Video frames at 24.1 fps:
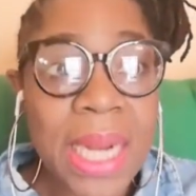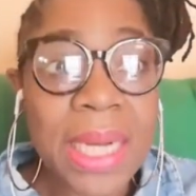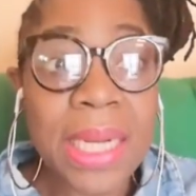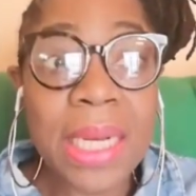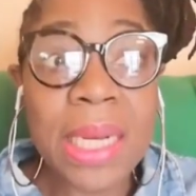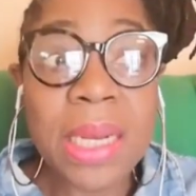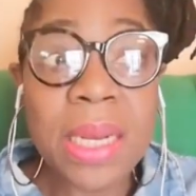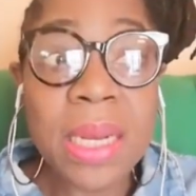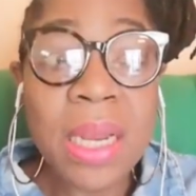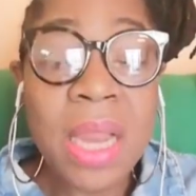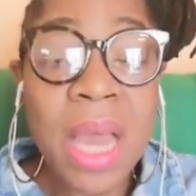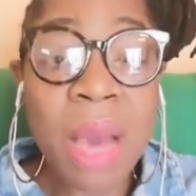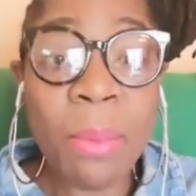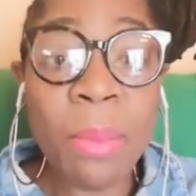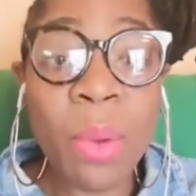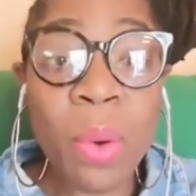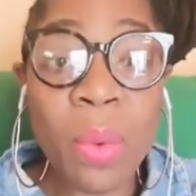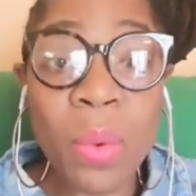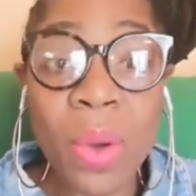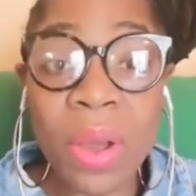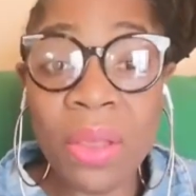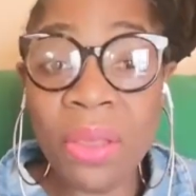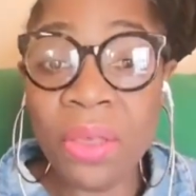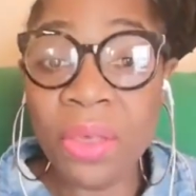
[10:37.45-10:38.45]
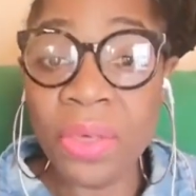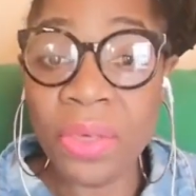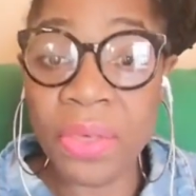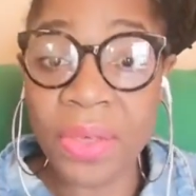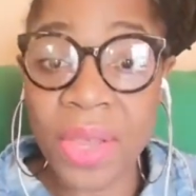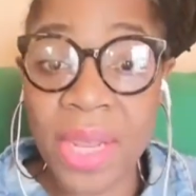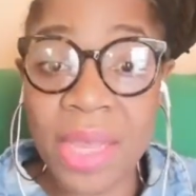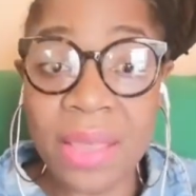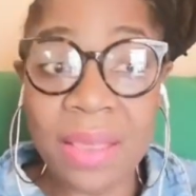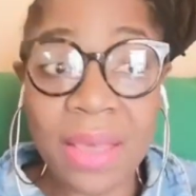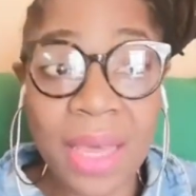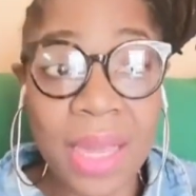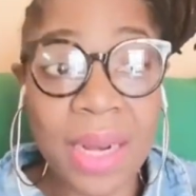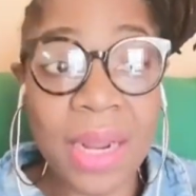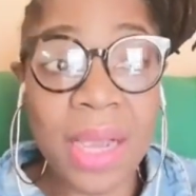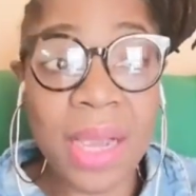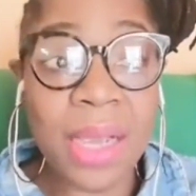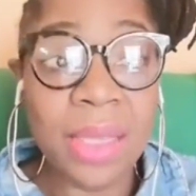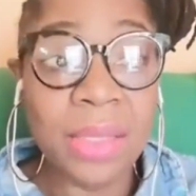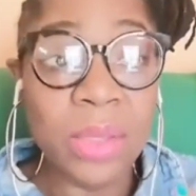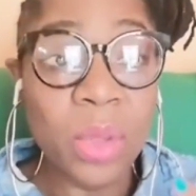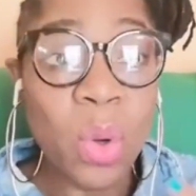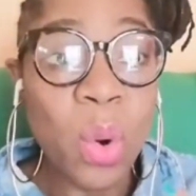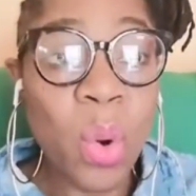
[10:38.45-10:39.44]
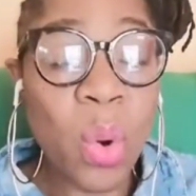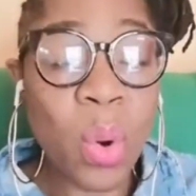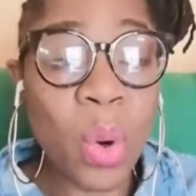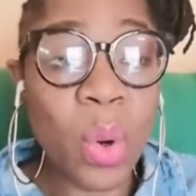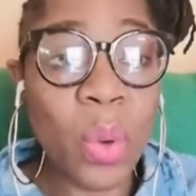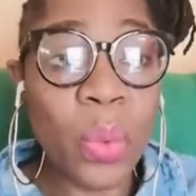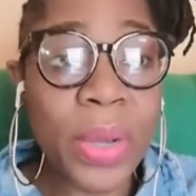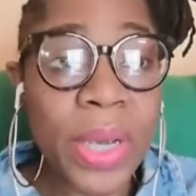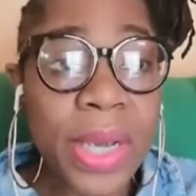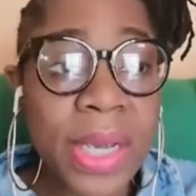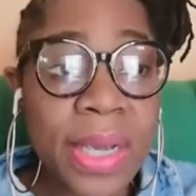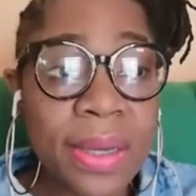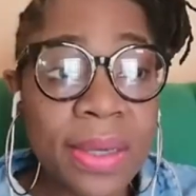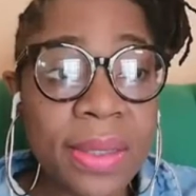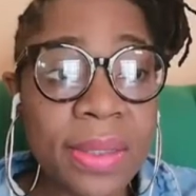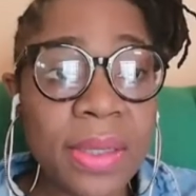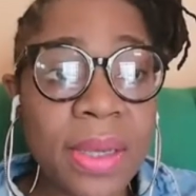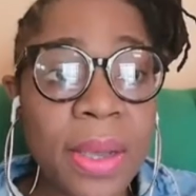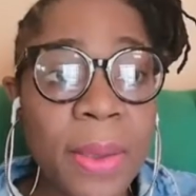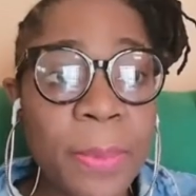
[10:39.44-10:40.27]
number one thing that has always